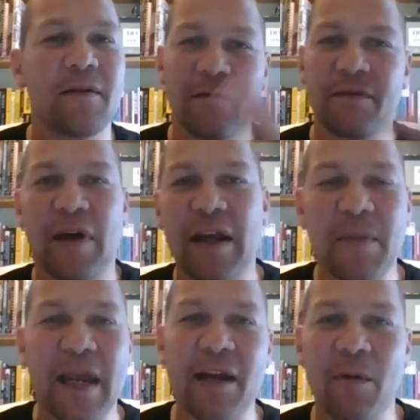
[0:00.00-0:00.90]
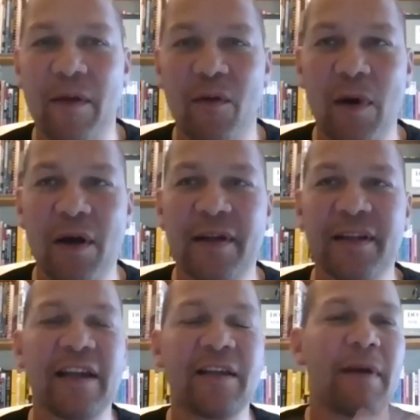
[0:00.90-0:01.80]
So I can be anywhere in the world.
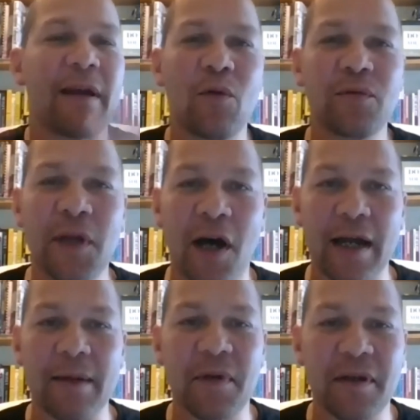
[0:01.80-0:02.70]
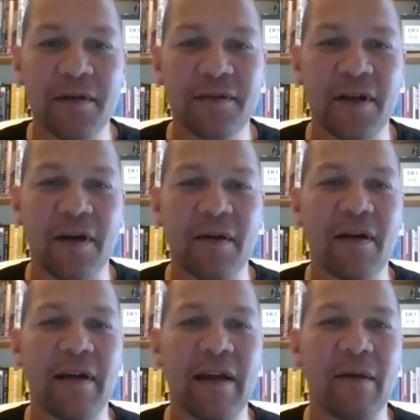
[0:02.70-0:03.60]
It takes away all time. So,
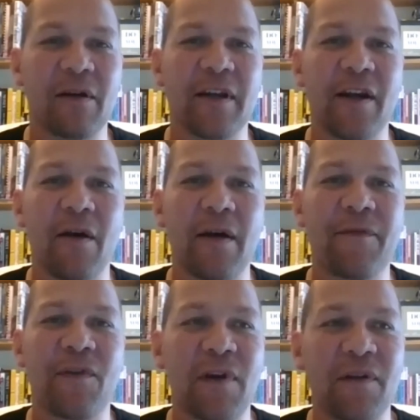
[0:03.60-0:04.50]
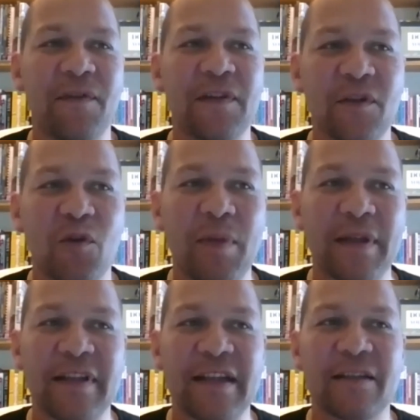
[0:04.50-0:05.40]
if you run a physical
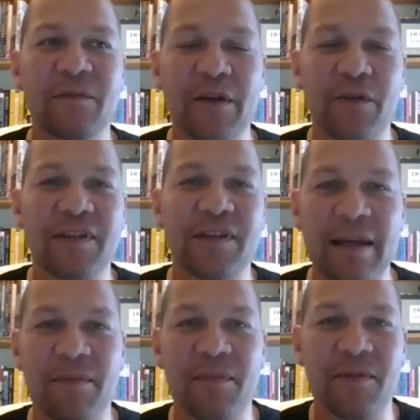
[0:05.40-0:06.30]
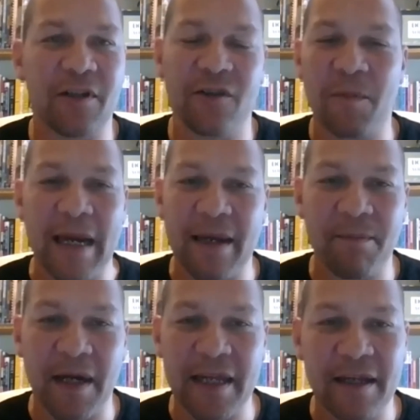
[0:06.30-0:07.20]
business, when you're asleep, you're not making
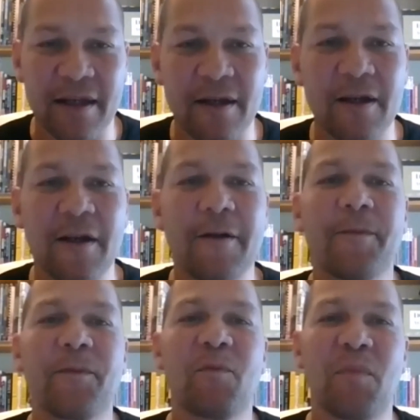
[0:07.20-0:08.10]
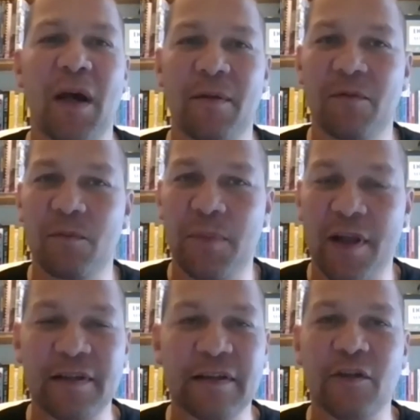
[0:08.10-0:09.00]
money. But
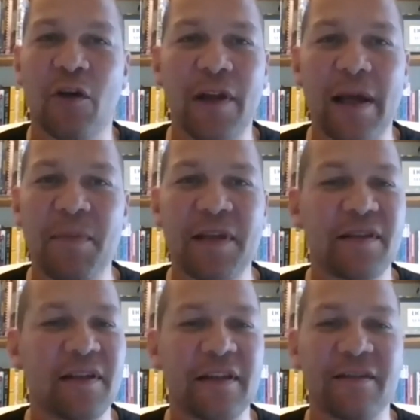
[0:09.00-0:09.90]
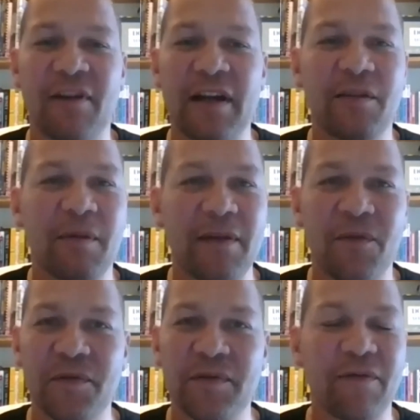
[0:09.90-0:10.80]
because it's an online business, it's running
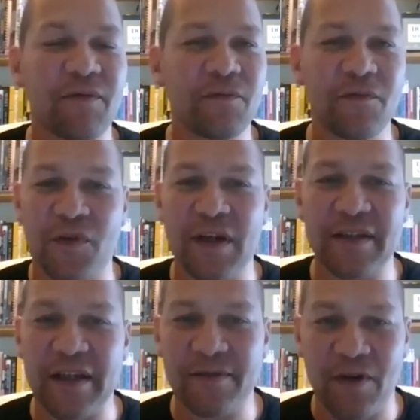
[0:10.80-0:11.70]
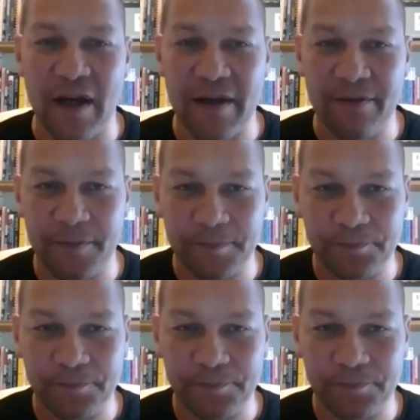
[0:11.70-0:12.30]
24/7, 365.